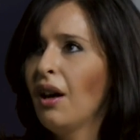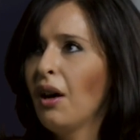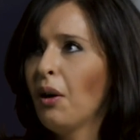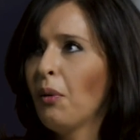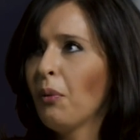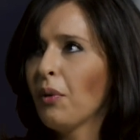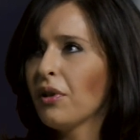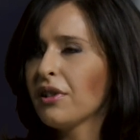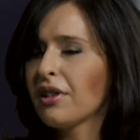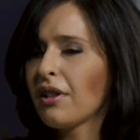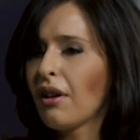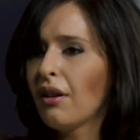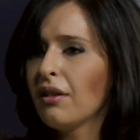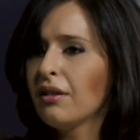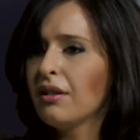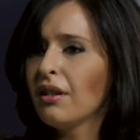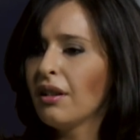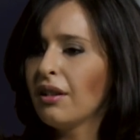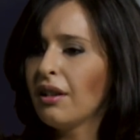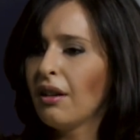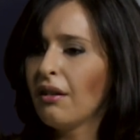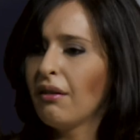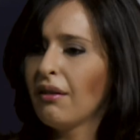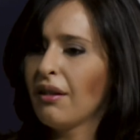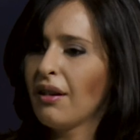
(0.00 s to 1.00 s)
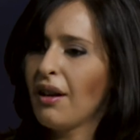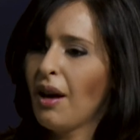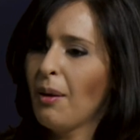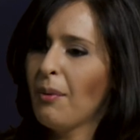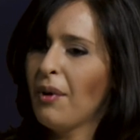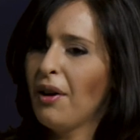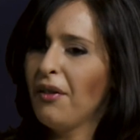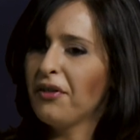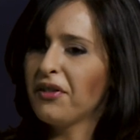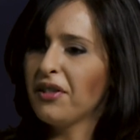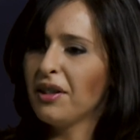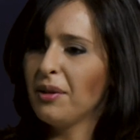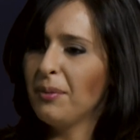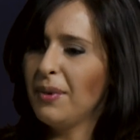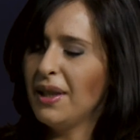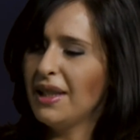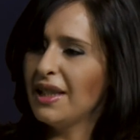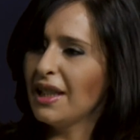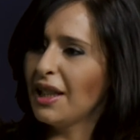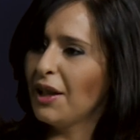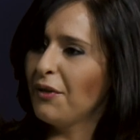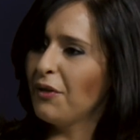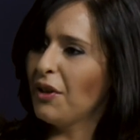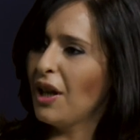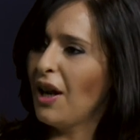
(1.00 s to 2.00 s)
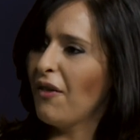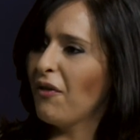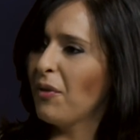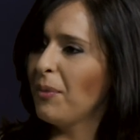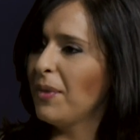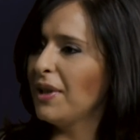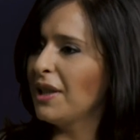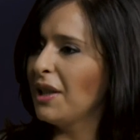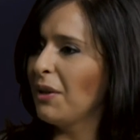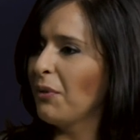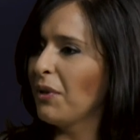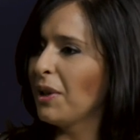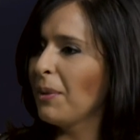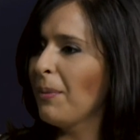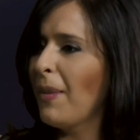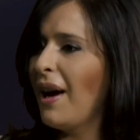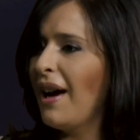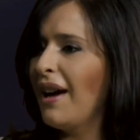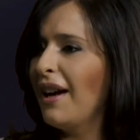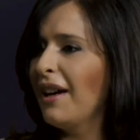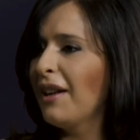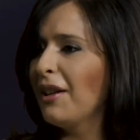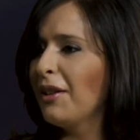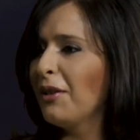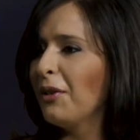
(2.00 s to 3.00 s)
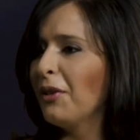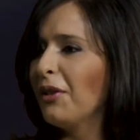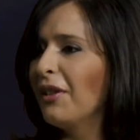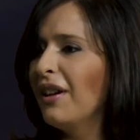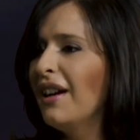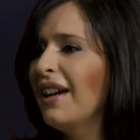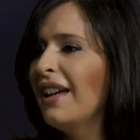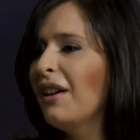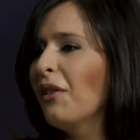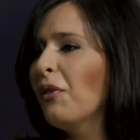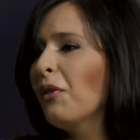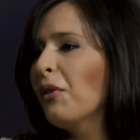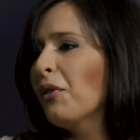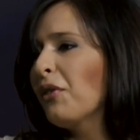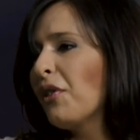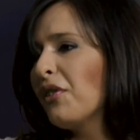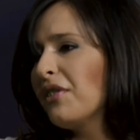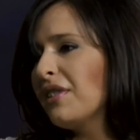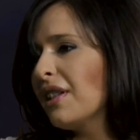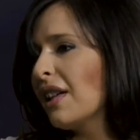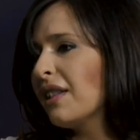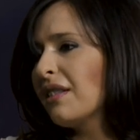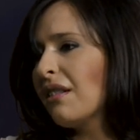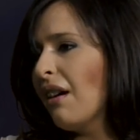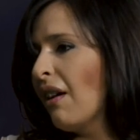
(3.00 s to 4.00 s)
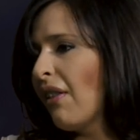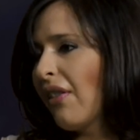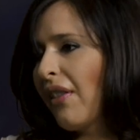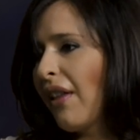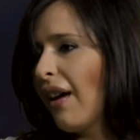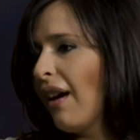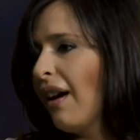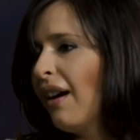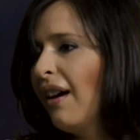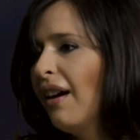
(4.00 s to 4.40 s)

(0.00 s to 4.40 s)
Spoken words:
what's going to come after the meeting if you have a meeting with a man, or all those things aren't there.